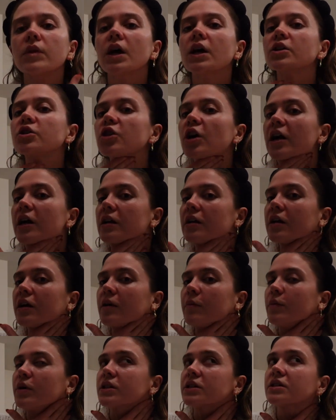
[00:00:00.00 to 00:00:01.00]
I try to
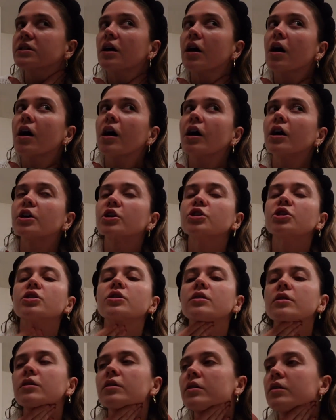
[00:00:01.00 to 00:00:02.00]
like massage
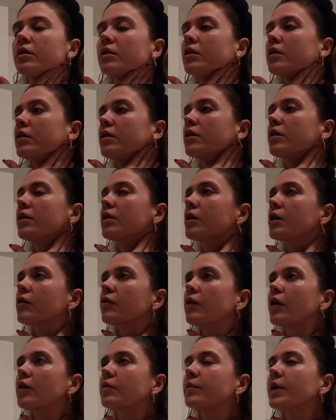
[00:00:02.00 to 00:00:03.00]

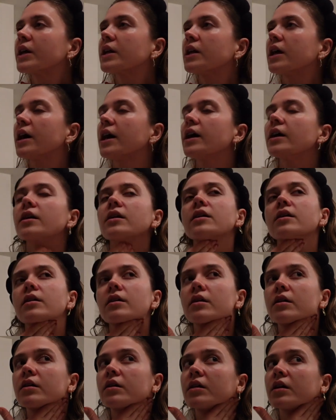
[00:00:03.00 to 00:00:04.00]
around my neck
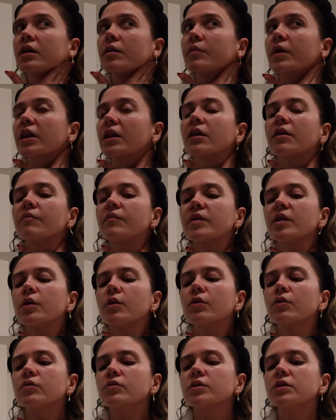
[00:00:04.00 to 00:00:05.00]
and my lymph
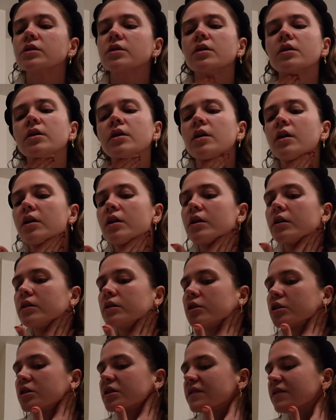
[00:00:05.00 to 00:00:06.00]
nodes
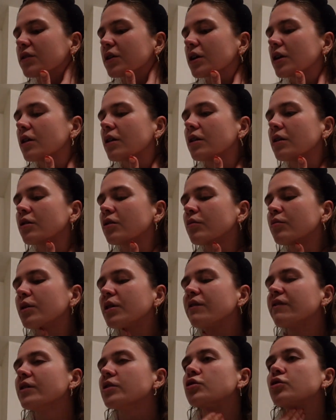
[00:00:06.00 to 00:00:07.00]
just for like a little bit
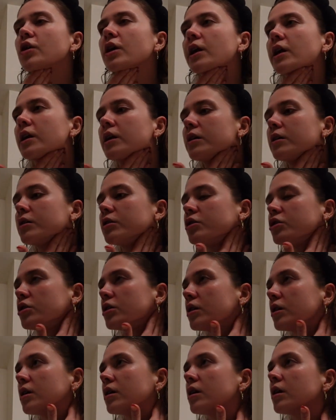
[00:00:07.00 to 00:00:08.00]
of a drainage.